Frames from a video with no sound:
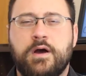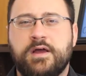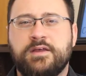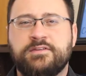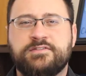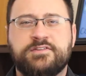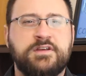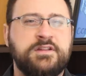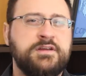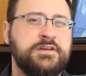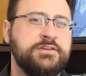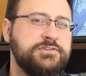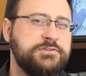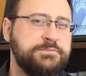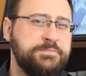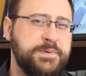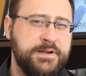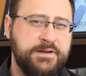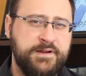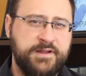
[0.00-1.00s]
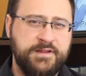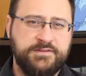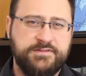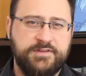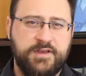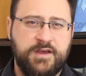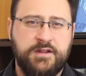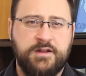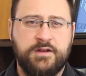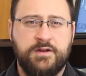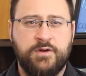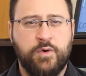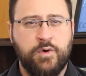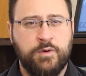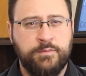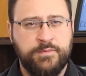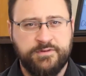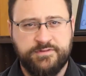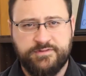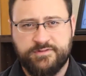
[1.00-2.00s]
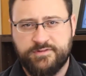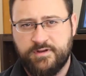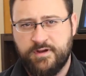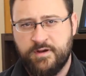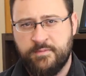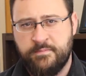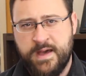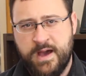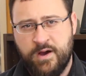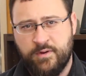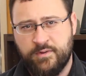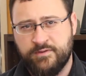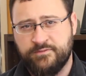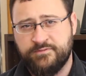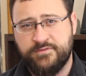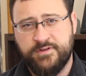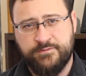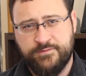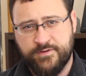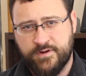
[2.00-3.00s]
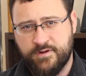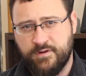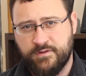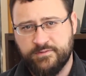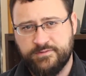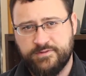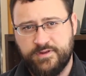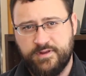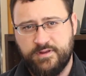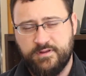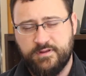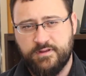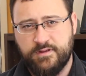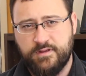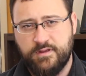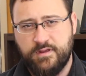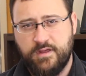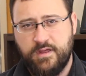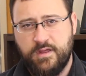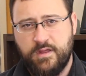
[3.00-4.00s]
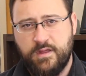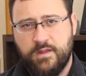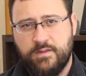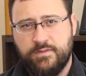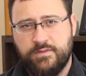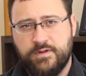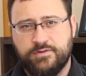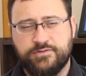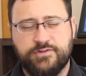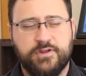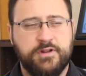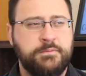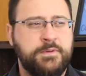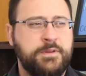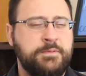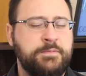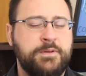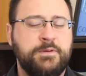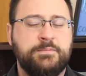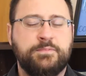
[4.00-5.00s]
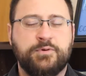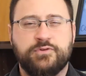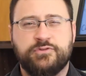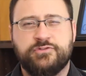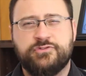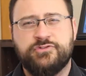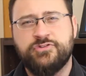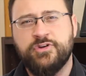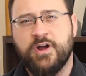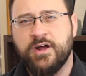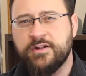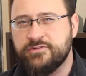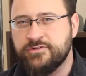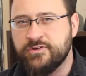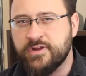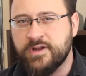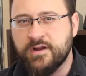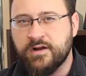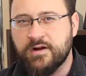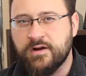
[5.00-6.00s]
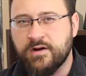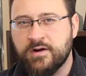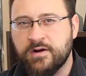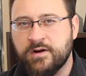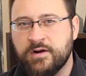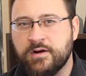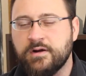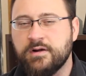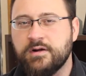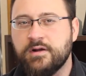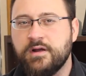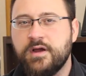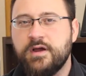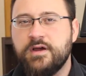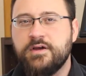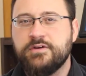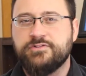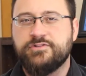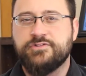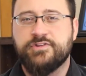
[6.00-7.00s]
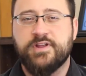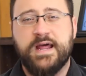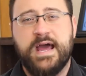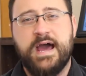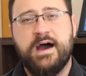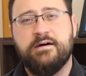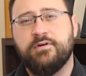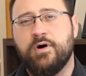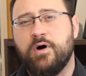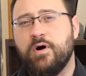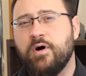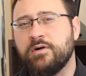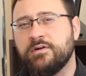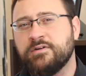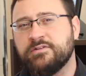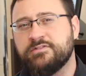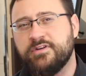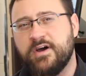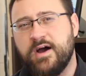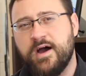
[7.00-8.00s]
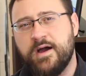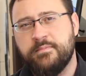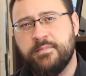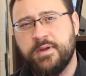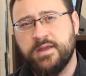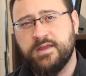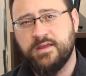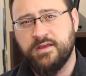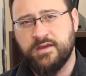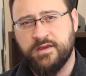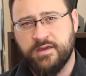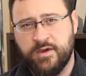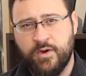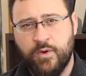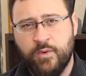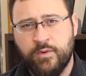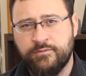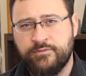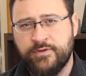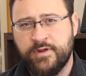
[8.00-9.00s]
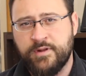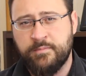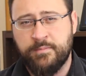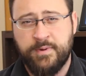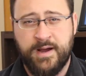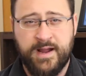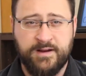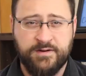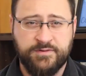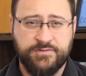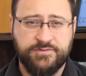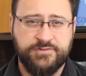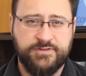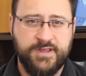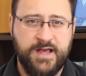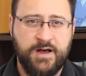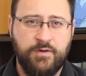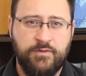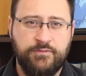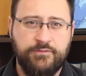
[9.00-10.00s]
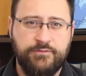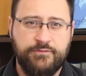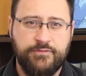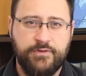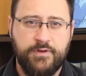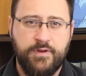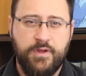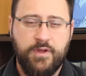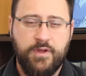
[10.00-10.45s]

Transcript: is going to experience an enormous amount of difficulty. There's going to be people judging her. She's going to have a harder time making a go of it by herself.